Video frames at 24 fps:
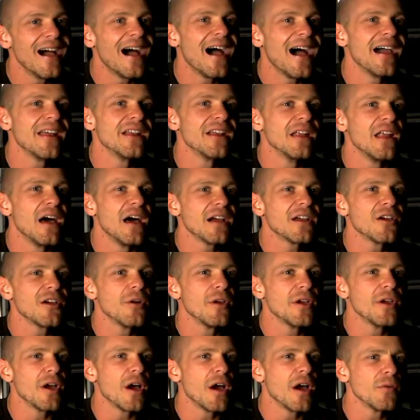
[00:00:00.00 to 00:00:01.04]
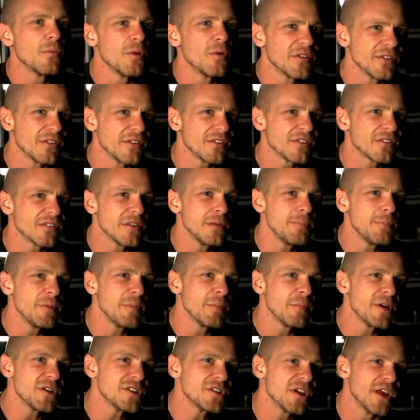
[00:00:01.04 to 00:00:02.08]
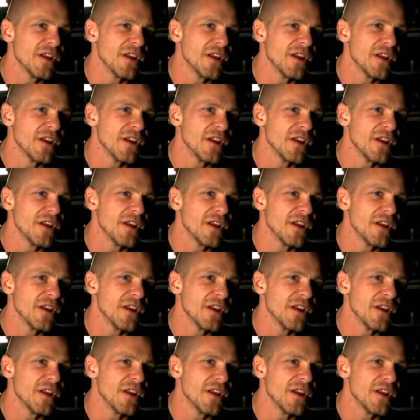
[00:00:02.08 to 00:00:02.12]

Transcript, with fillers: I had a lot going on, wasn't sleeping much,